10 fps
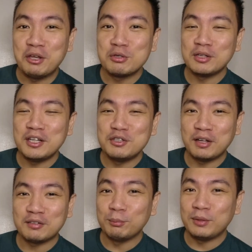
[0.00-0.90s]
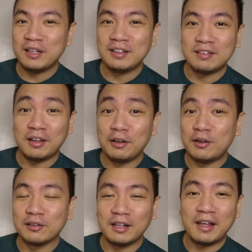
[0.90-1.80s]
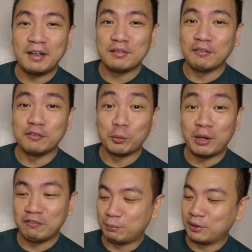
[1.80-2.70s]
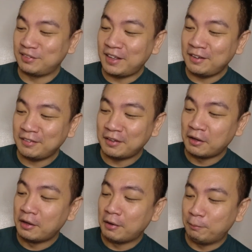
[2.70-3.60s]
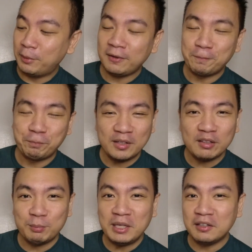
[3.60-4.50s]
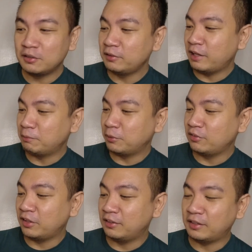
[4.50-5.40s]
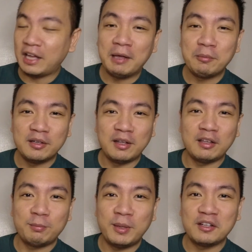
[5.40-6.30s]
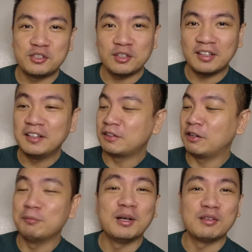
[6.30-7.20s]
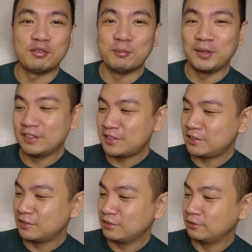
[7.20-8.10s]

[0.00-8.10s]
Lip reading: I usually drink something that's along the lines of 12%. But this being under 10%, I'm gonna expect just a little buzz from this.